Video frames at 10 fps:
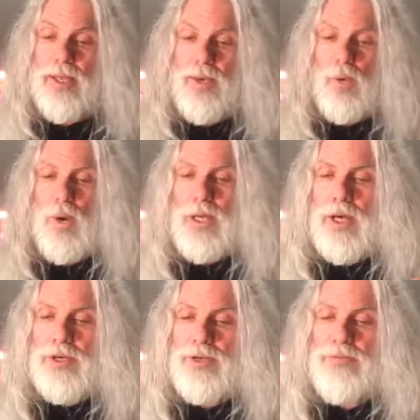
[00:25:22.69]

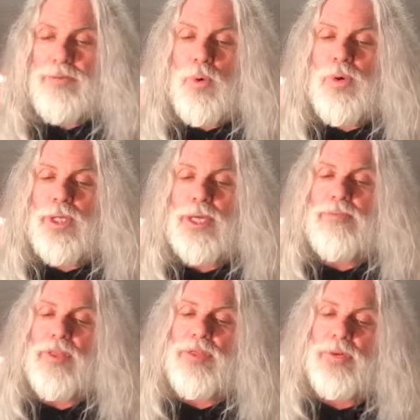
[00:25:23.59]
140
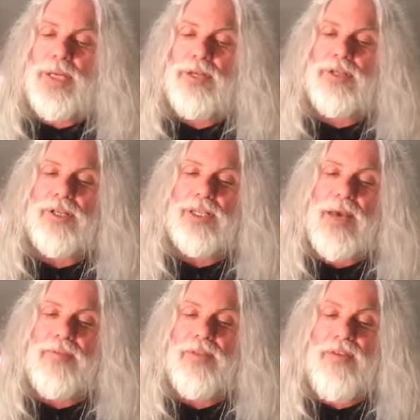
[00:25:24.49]
of the
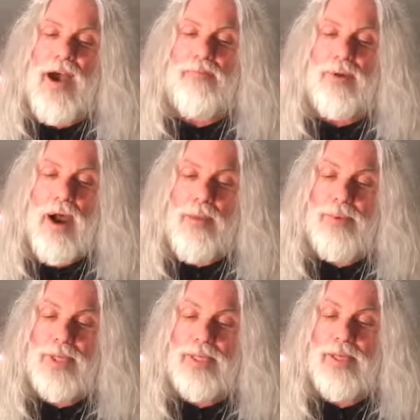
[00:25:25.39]
375
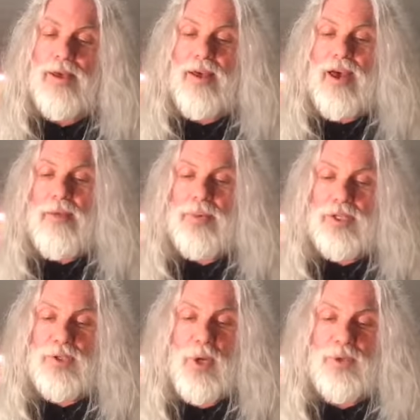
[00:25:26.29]
properties have been
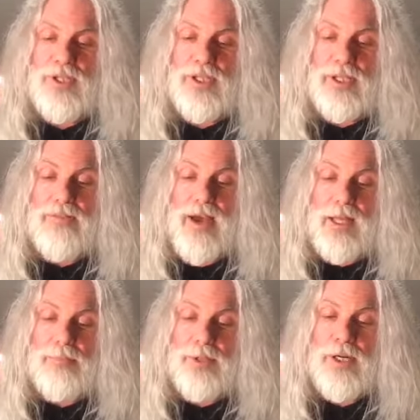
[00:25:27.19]
sold to the
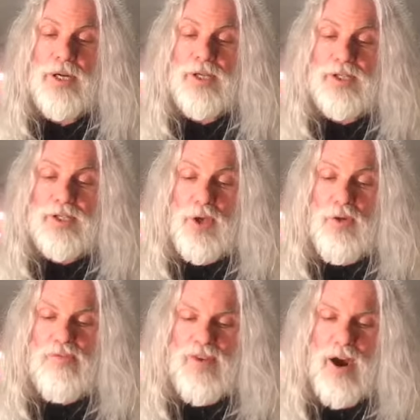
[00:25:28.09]
developer so
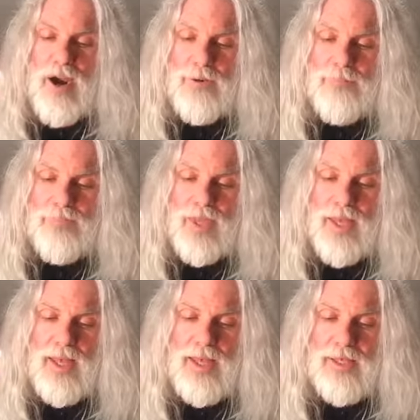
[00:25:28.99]
far.
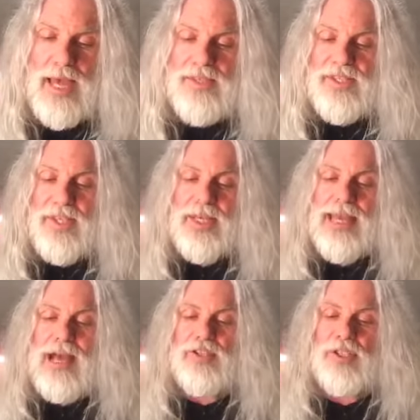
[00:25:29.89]
Now, the City
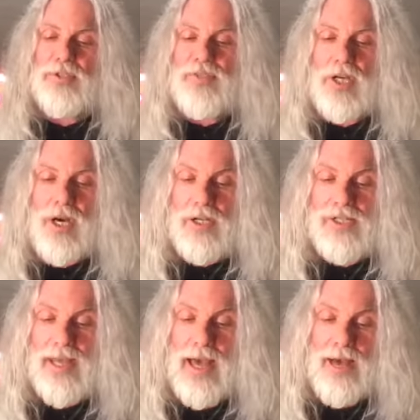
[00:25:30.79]
Council of
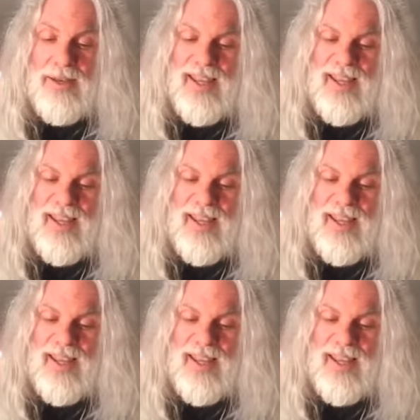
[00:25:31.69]
Charlestown